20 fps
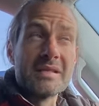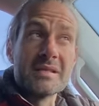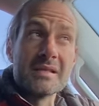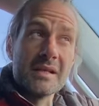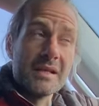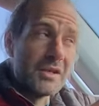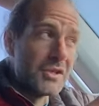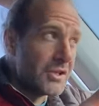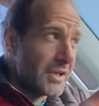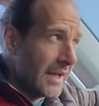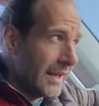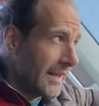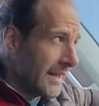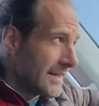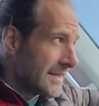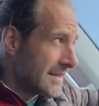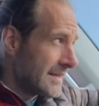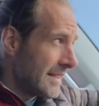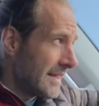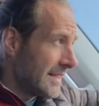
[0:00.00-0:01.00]
The sun is shining,
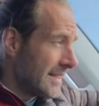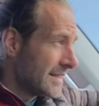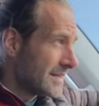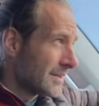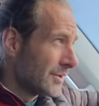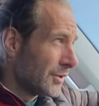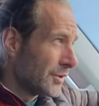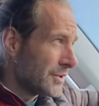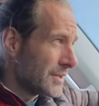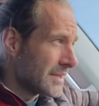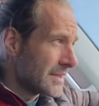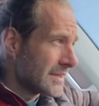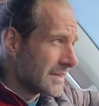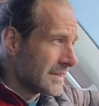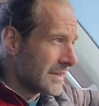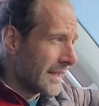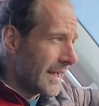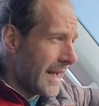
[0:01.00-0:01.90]
as I said, it is gorgeous.